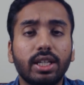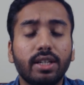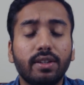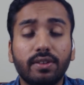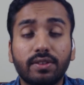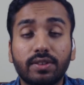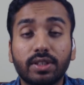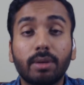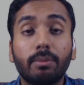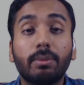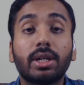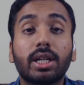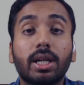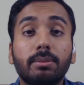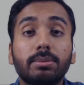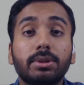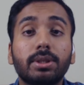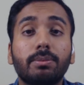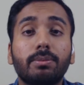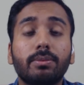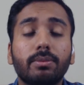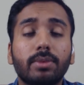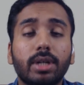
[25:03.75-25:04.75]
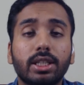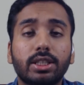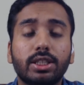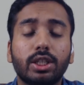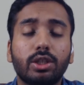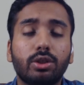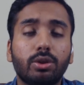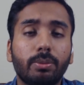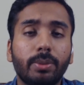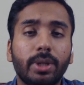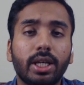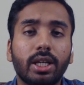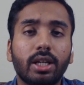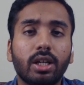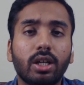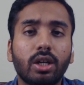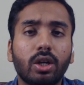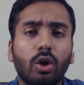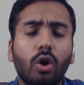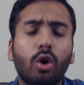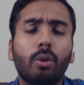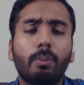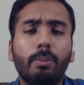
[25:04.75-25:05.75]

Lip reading: If someone comes up and says to me, "Oh,